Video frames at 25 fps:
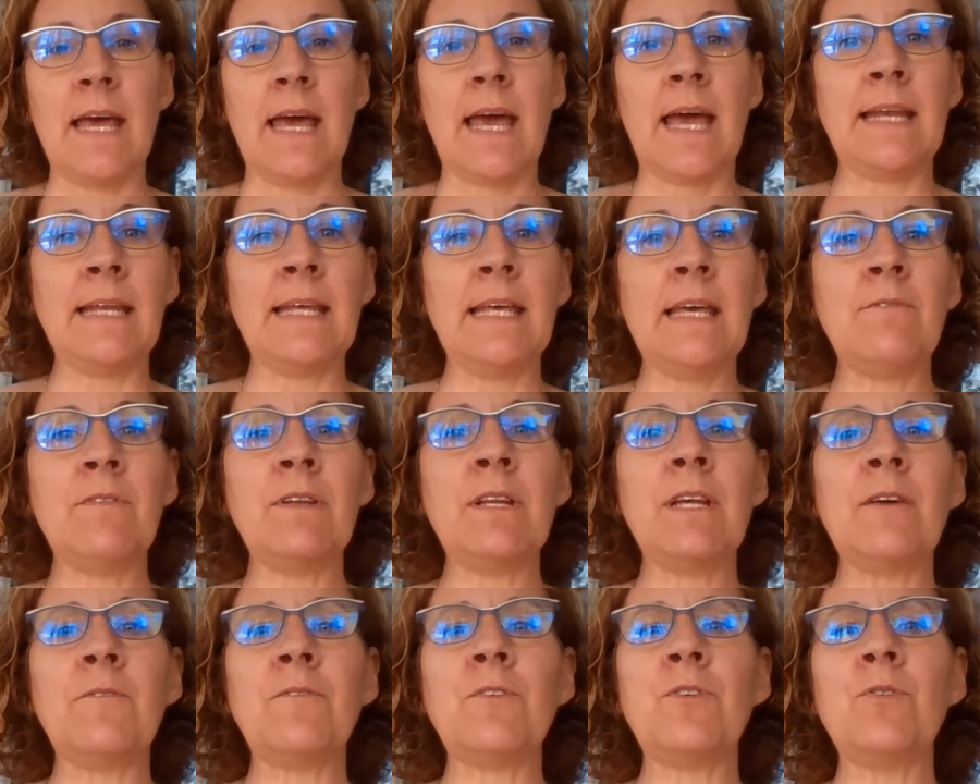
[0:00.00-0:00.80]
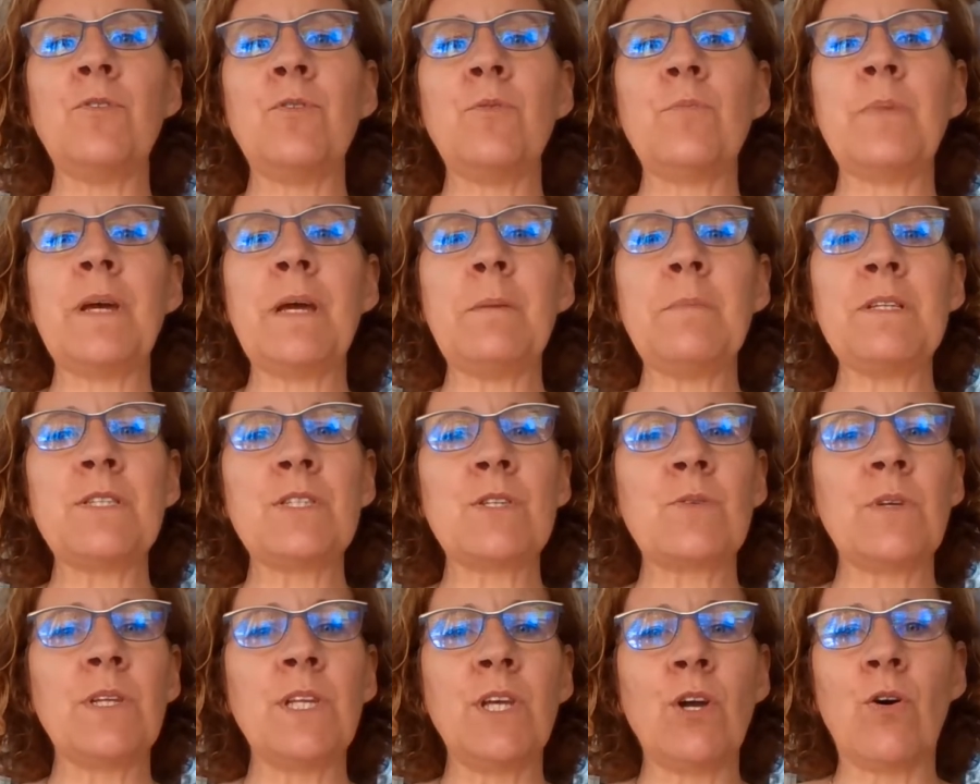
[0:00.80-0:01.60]
And even if your
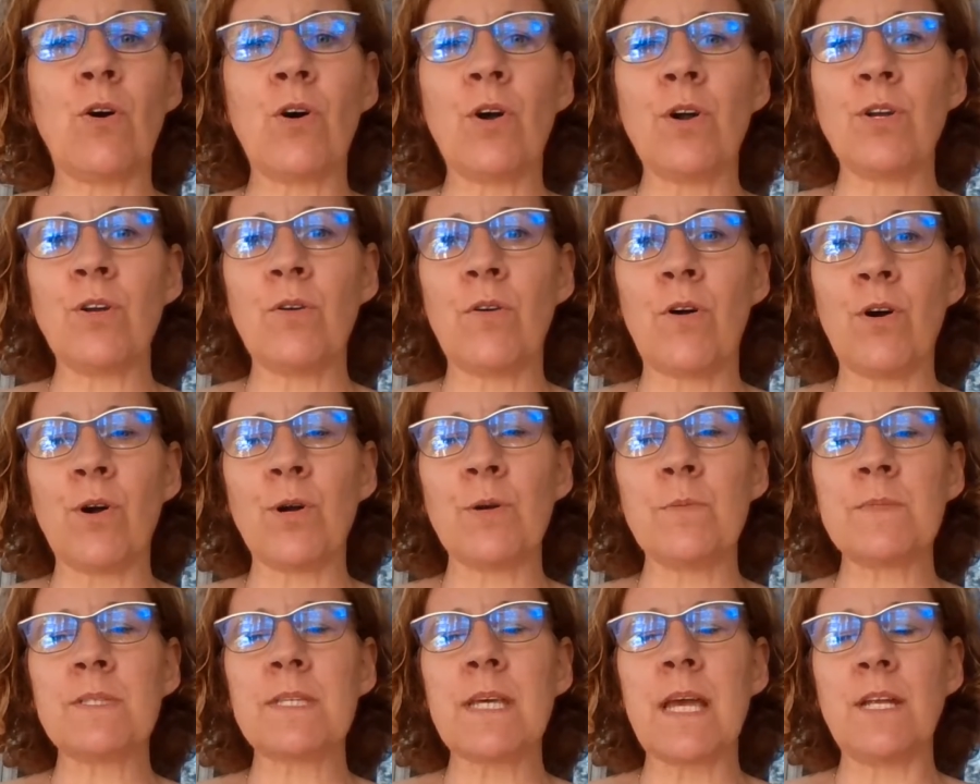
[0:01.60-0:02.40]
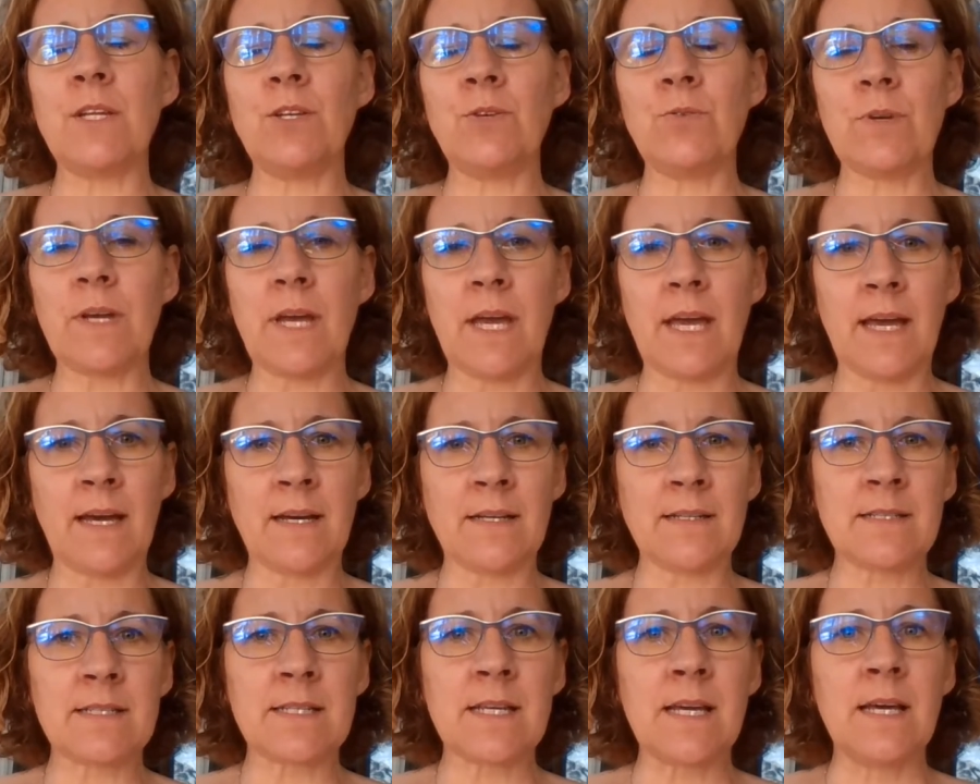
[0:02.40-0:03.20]
babies are in your arms and you
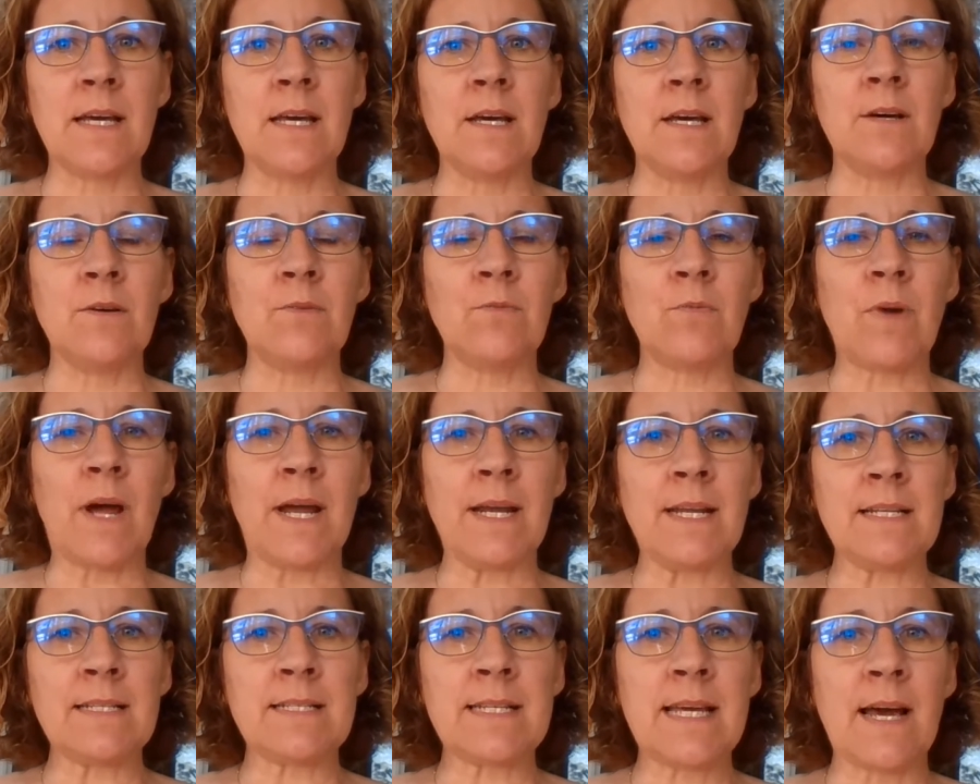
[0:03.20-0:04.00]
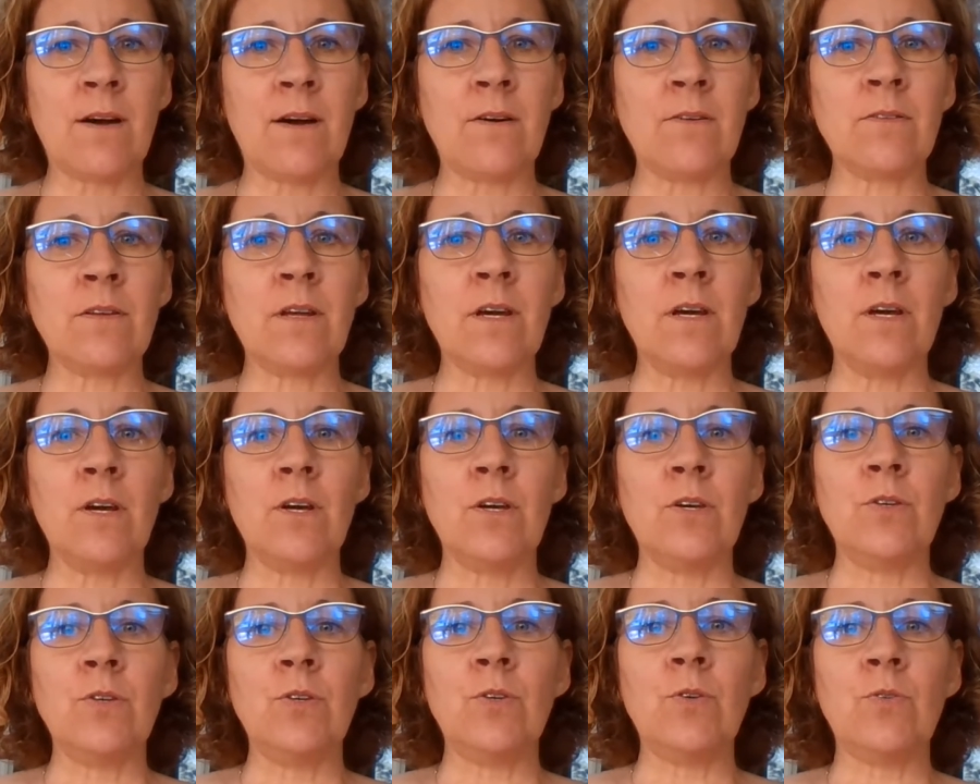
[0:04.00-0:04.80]
can't write it down,
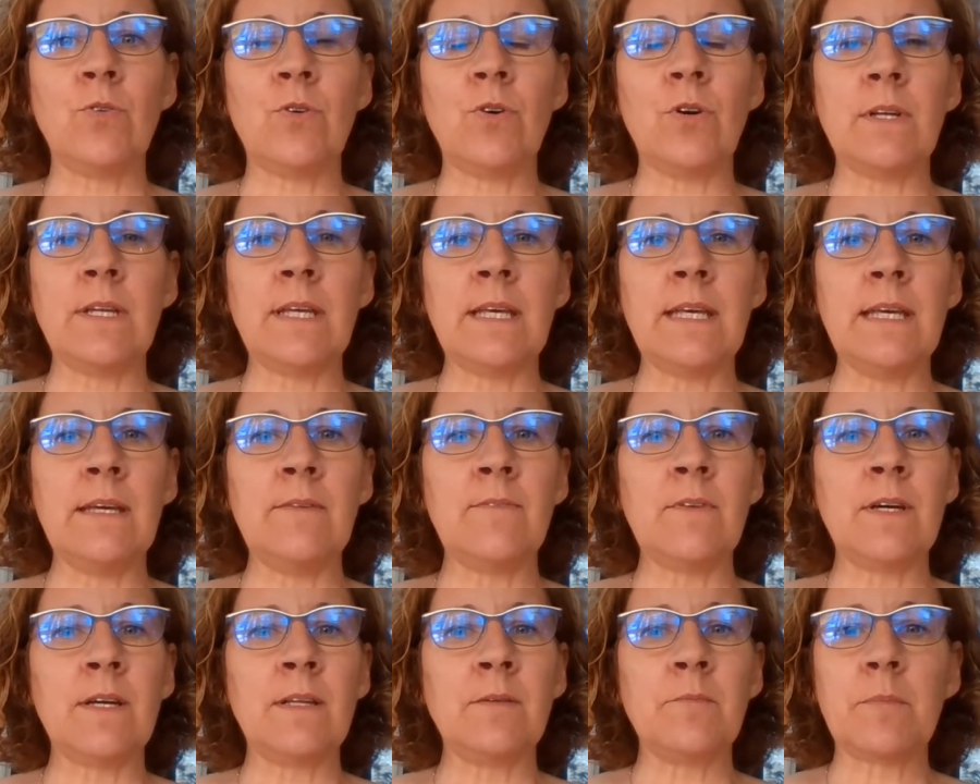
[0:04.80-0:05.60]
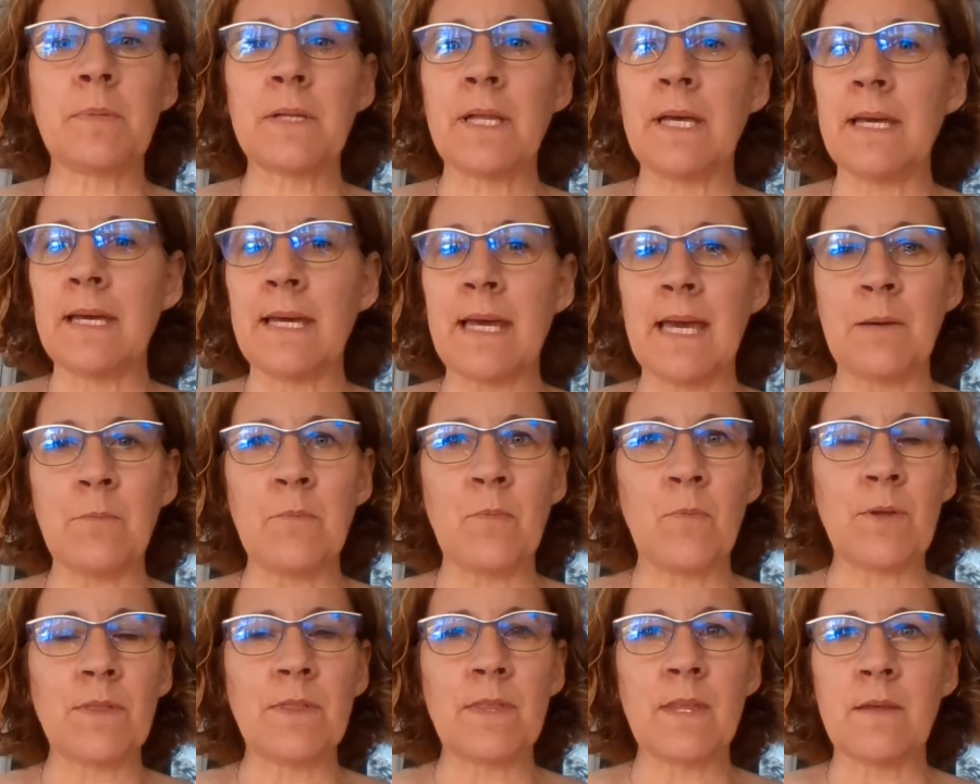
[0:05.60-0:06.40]
you could even play a game
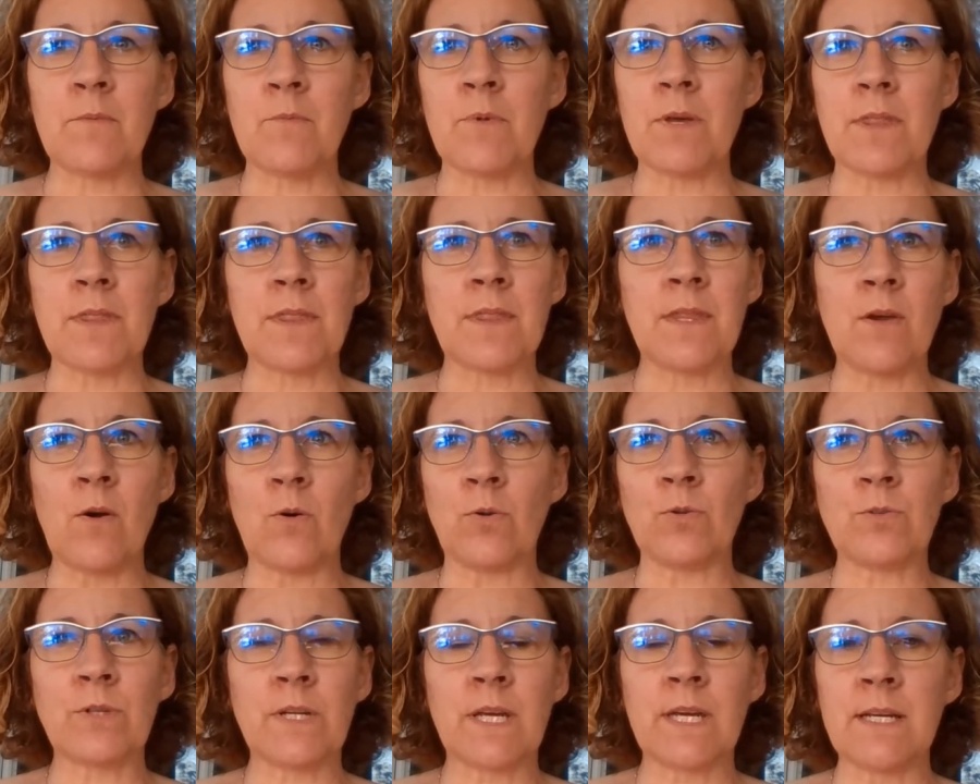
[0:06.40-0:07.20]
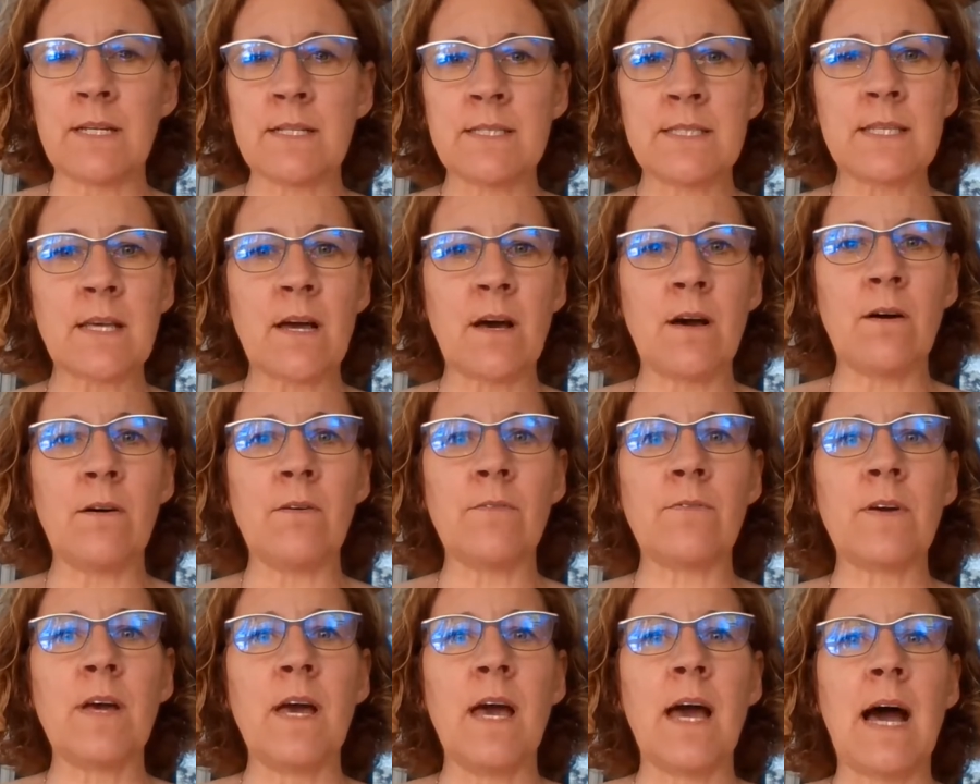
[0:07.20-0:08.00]
with the older kids
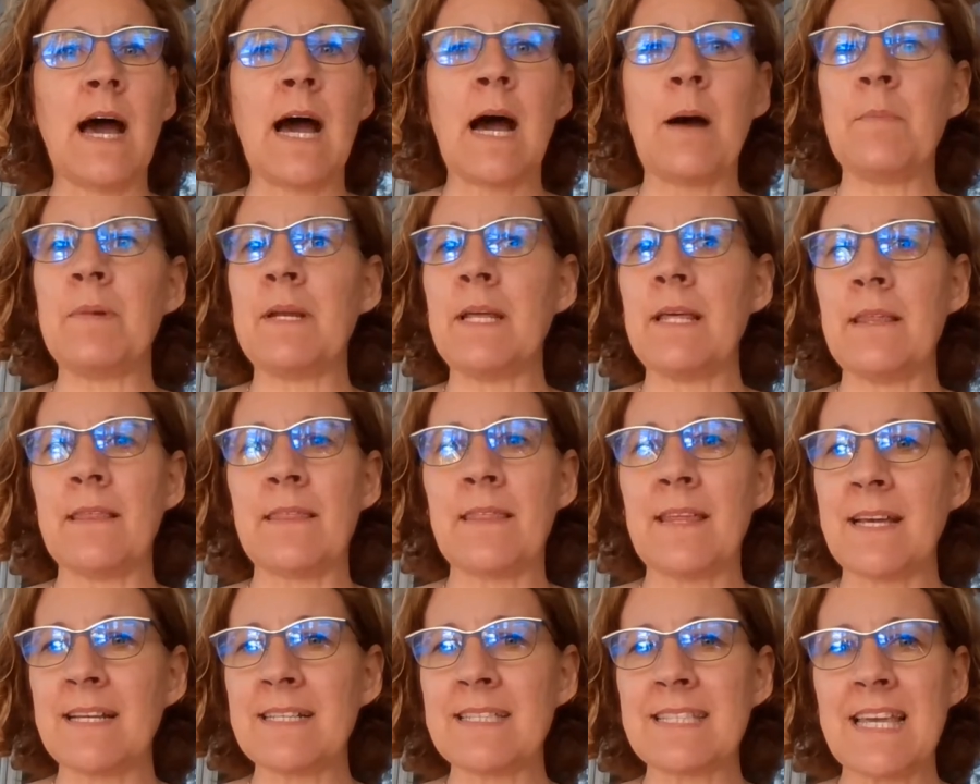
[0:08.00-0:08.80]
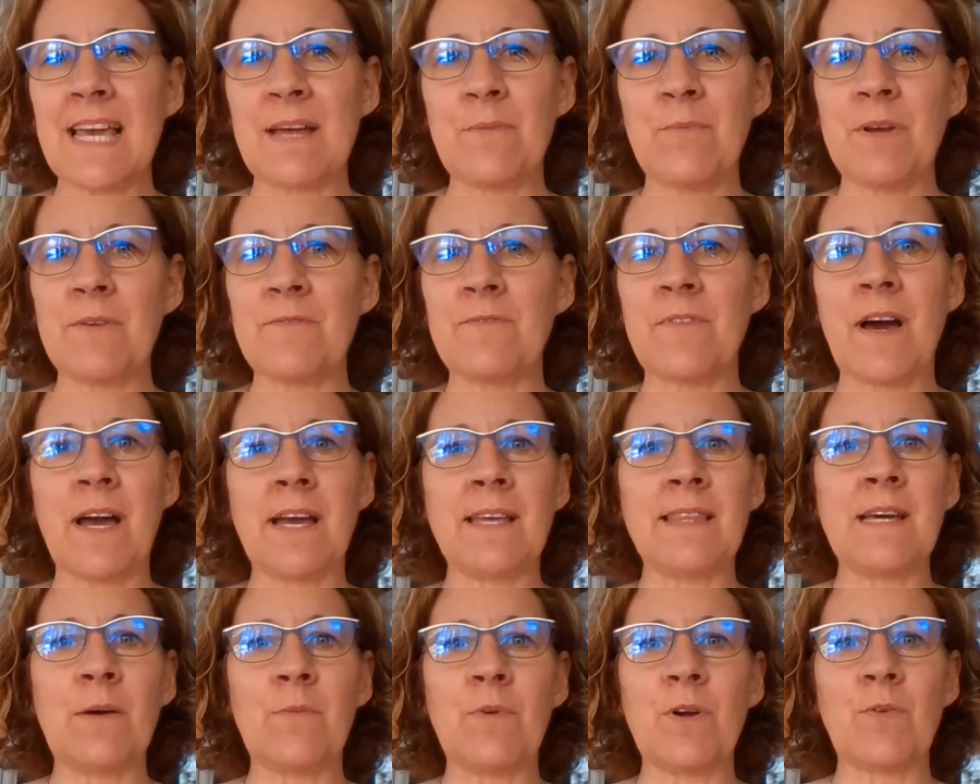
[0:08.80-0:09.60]
of how many things can we
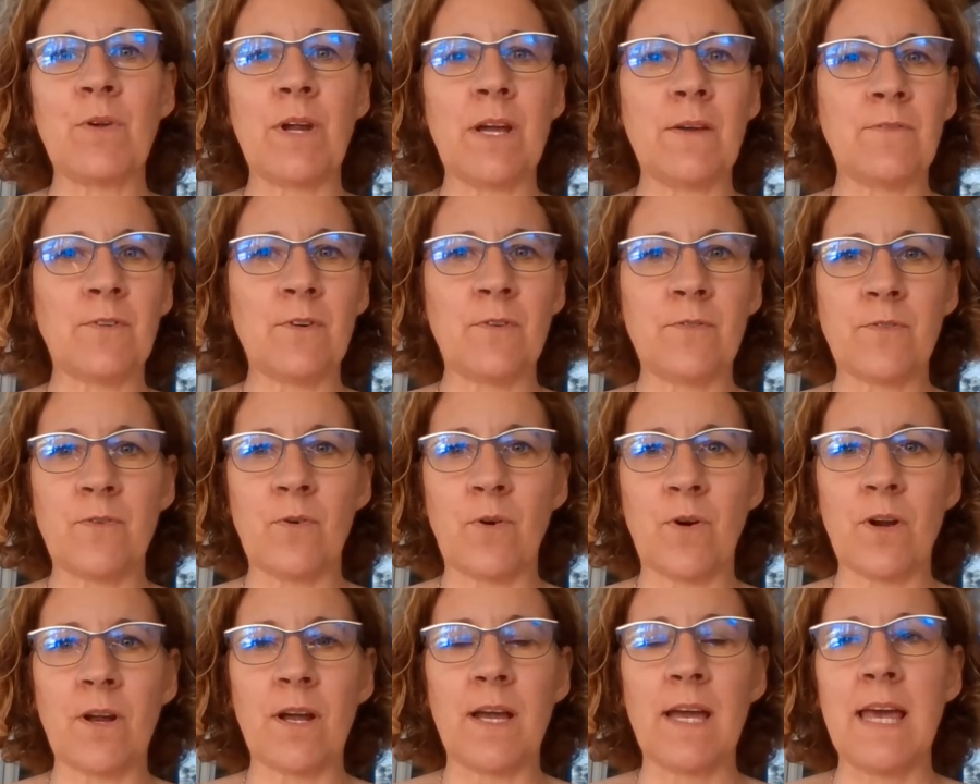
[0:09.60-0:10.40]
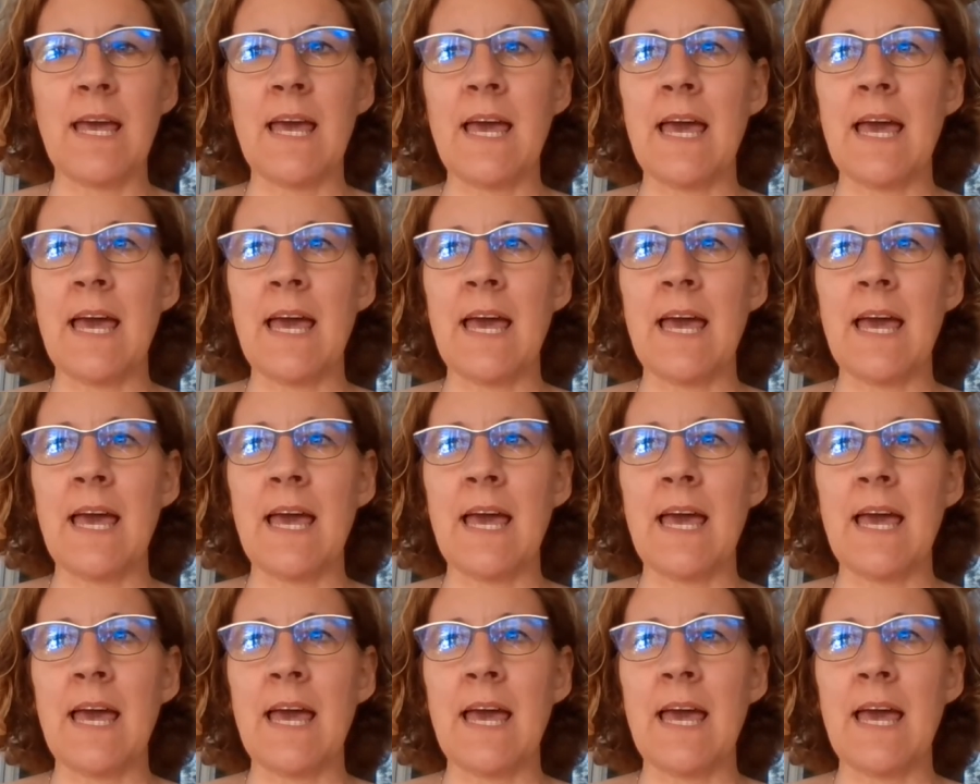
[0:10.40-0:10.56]
find that we're grateful for,